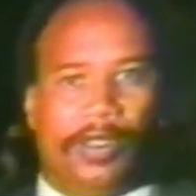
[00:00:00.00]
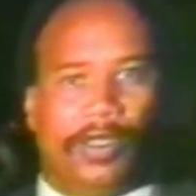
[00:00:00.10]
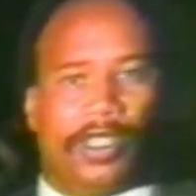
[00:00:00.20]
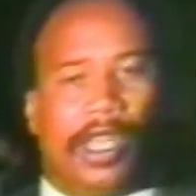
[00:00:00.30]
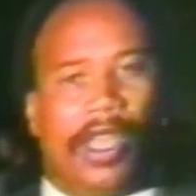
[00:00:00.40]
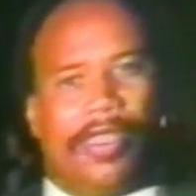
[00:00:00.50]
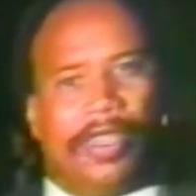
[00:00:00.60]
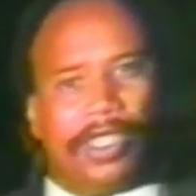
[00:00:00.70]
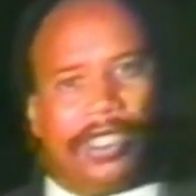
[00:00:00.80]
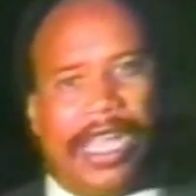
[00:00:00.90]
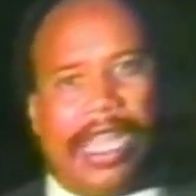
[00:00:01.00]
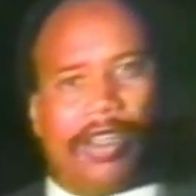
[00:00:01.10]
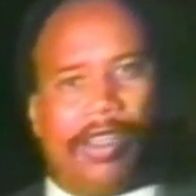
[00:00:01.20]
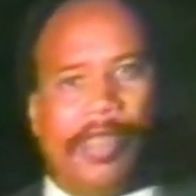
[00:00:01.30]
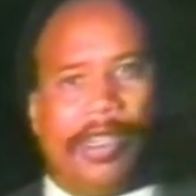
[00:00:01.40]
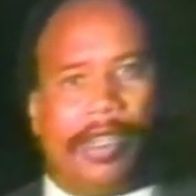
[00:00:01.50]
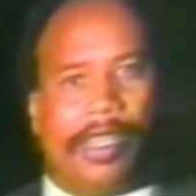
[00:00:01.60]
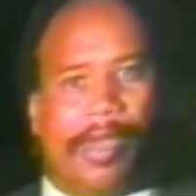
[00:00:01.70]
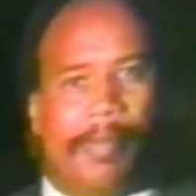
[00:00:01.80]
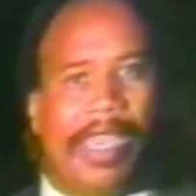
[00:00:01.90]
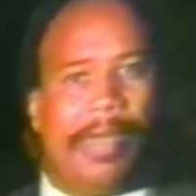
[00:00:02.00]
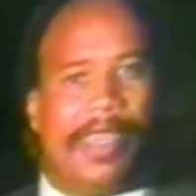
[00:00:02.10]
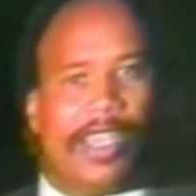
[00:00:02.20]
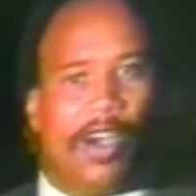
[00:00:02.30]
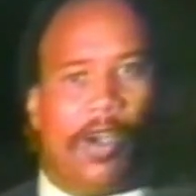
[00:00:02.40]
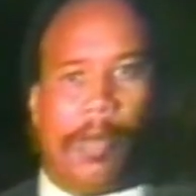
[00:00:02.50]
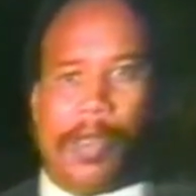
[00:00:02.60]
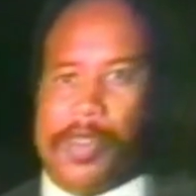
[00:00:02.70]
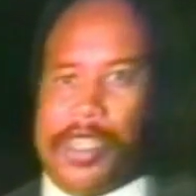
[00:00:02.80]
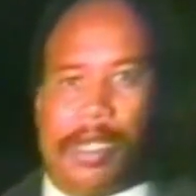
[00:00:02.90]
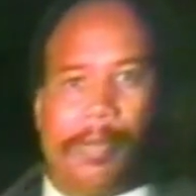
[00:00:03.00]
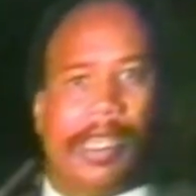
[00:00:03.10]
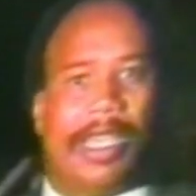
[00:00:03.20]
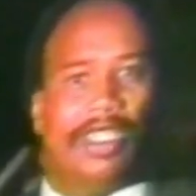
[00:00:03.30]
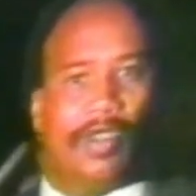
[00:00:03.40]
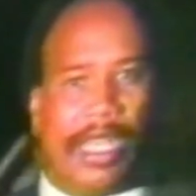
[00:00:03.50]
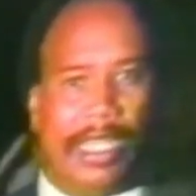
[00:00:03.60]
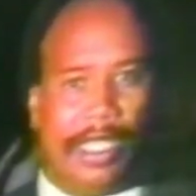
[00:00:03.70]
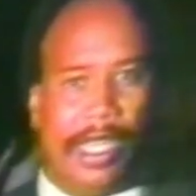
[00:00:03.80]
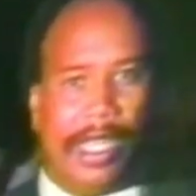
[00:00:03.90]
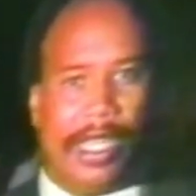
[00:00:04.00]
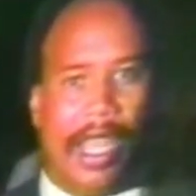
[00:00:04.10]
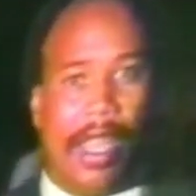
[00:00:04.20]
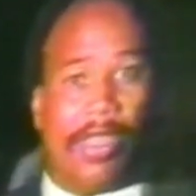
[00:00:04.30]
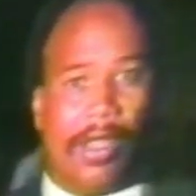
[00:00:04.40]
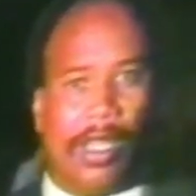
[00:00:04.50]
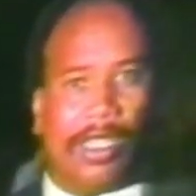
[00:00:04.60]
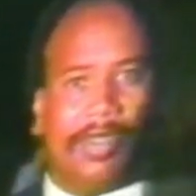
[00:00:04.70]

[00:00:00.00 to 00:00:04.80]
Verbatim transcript: 25 years ago and found years later. This case left a mark on the first